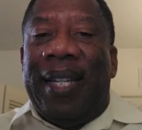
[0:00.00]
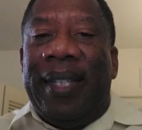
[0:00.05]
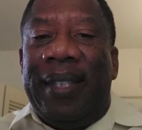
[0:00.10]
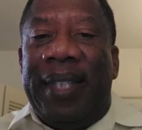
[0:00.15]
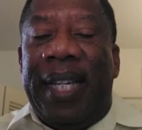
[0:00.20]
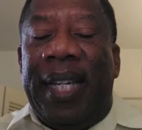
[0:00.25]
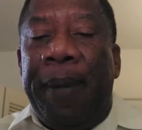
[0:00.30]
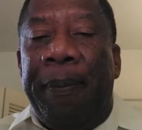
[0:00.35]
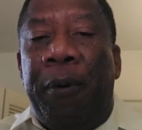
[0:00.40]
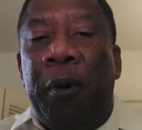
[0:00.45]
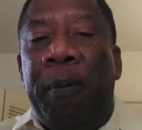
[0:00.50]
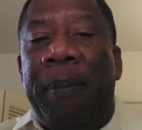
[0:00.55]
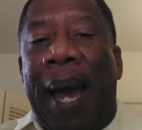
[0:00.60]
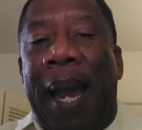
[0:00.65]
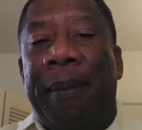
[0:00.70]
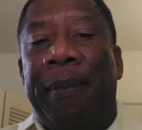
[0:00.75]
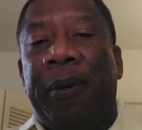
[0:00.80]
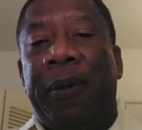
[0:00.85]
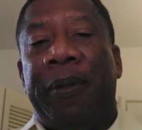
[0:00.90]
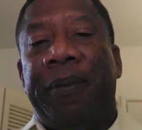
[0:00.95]
in the Hebrew
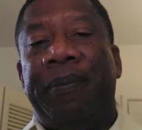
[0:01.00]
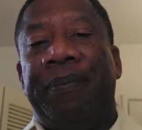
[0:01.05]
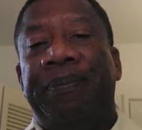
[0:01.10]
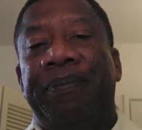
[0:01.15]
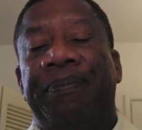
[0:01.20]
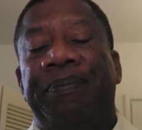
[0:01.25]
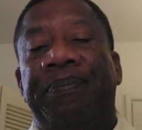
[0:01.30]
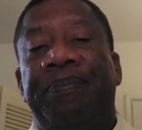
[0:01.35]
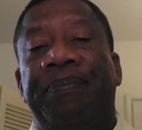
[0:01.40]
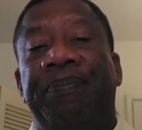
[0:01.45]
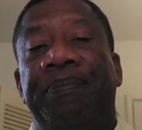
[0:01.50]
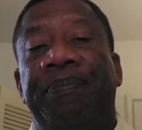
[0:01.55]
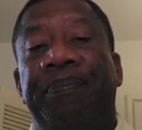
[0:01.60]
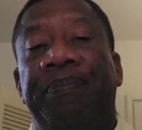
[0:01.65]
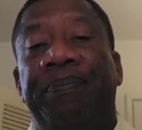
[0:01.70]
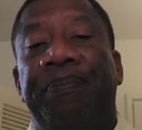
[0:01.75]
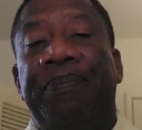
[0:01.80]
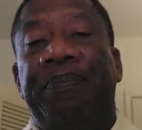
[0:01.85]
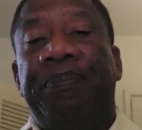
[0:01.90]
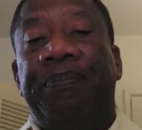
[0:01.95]
Bible.
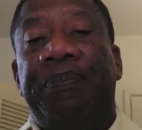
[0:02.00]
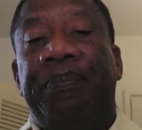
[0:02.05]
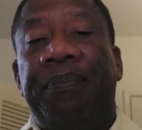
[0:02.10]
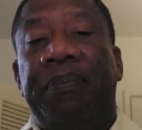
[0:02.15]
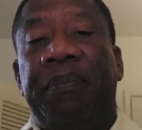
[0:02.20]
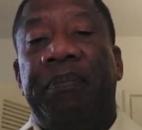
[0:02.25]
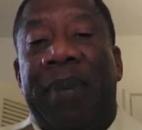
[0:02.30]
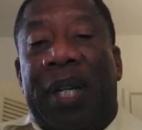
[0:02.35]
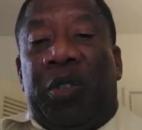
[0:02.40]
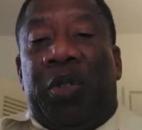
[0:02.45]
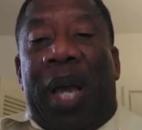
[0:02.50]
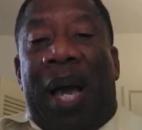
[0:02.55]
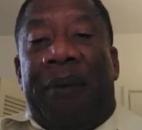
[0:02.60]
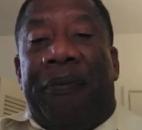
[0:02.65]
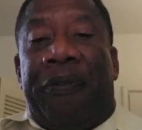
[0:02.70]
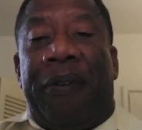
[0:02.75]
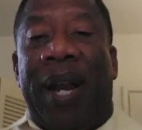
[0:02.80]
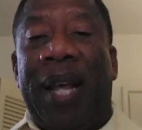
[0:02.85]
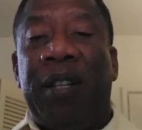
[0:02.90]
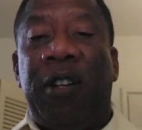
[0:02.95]
But you are
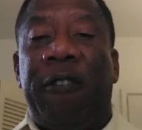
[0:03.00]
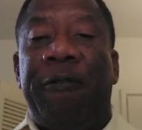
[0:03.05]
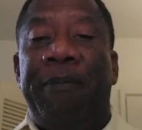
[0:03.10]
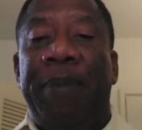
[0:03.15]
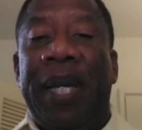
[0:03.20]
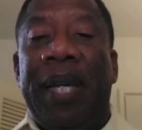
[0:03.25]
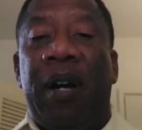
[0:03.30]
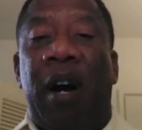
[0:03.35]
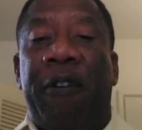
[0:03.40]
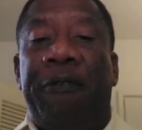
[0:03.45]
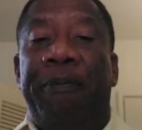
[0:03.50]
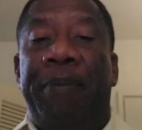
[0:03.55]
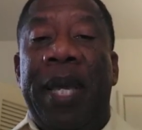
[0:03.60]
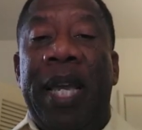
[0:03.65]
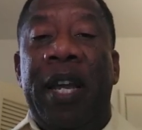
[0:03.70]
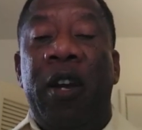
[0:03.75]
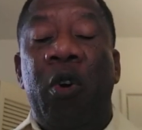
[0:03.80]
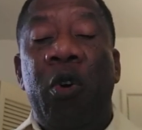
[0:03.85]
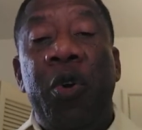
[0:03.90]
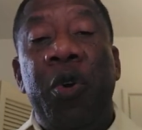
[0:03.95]
afraid of
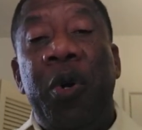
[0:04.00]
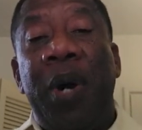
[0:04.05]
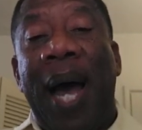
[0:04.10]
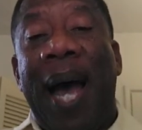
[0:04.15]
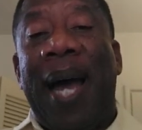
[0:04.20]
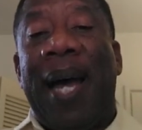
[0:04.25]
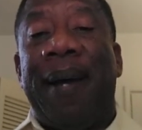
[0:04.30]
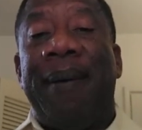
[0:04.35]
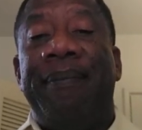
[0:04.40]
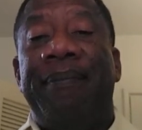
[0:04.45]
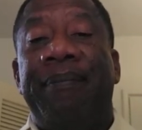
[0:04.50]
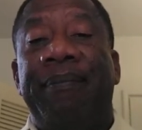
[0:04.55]
being who you are.